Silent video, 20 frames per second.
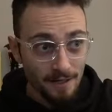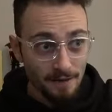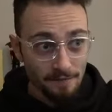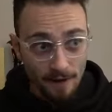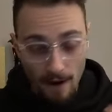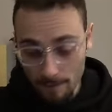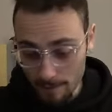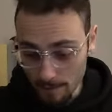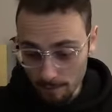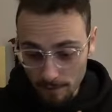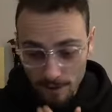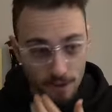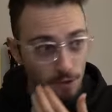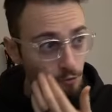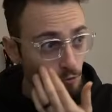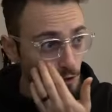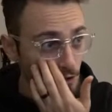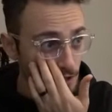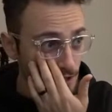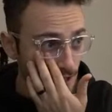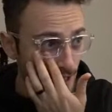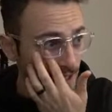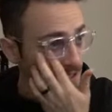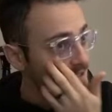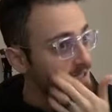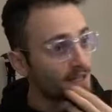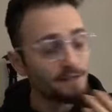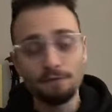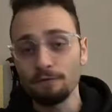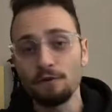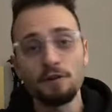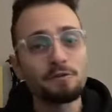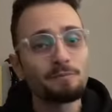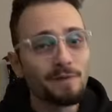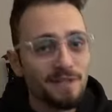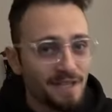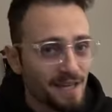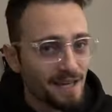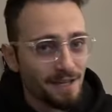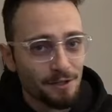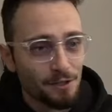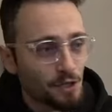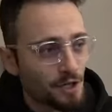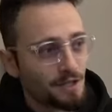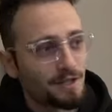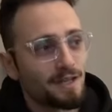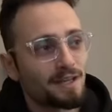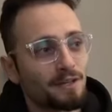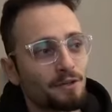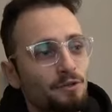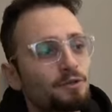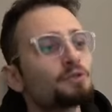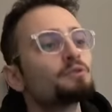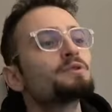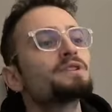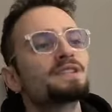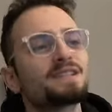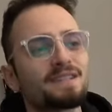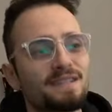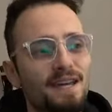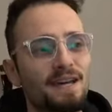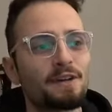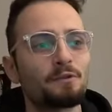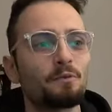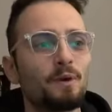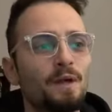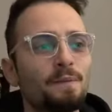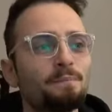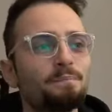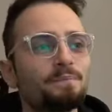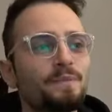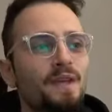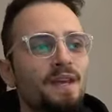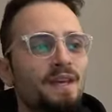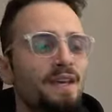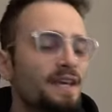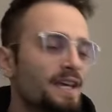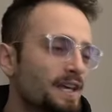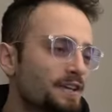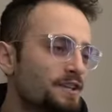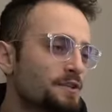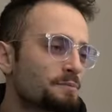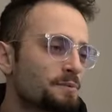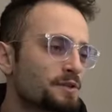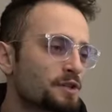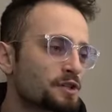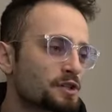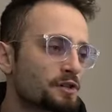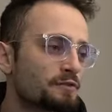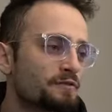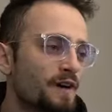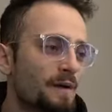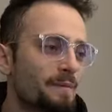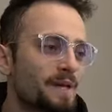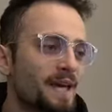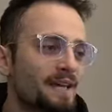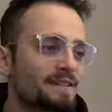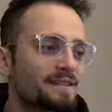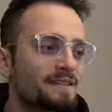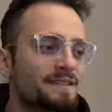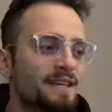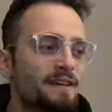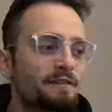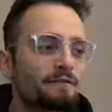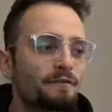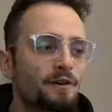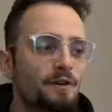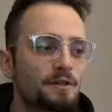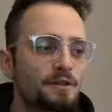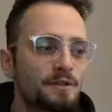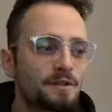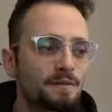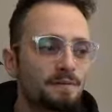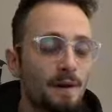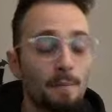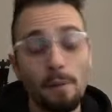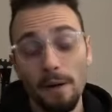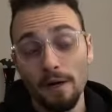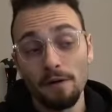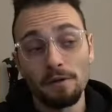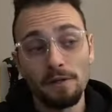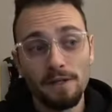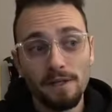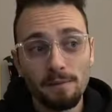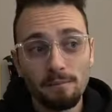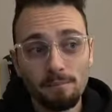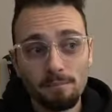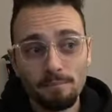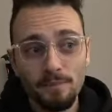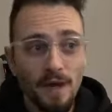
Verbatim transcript: Fabi plays rook c eight. It's not the first mistake in chess that kills you. It's the second one. In this position, Fabi had to take first, apparently.